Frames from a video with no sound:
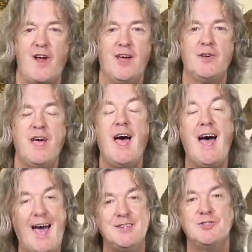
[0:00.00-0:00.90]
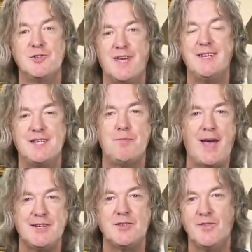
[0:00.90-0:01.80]
crayon and you'll get a
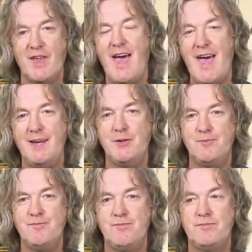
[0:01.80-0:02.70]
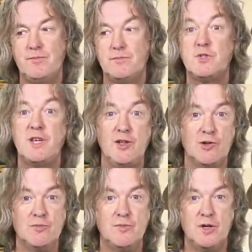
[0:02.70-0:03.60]
pat on the head.
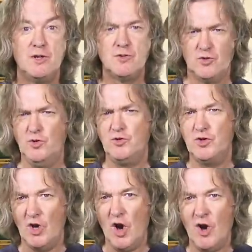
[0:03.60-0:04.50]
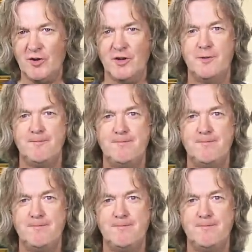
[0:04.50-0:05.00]
Still, good dog.